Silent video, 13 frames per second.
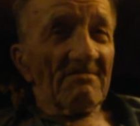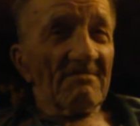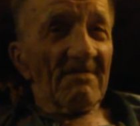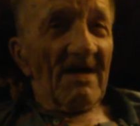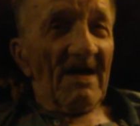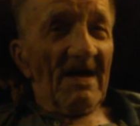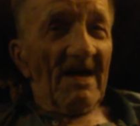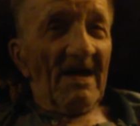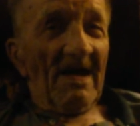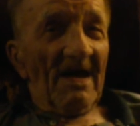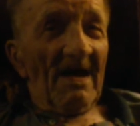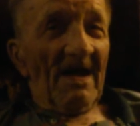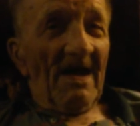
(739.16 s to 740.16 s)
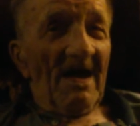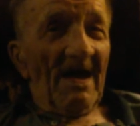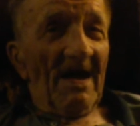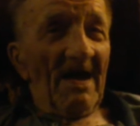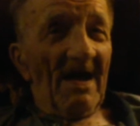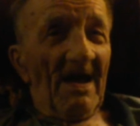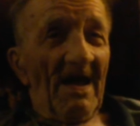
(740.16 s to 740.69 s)
Did you get a job
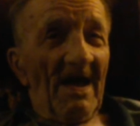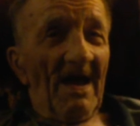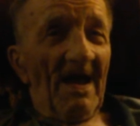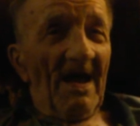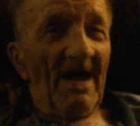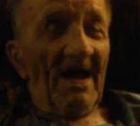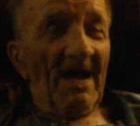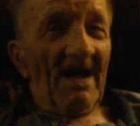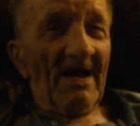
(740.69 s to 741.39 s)
in the States?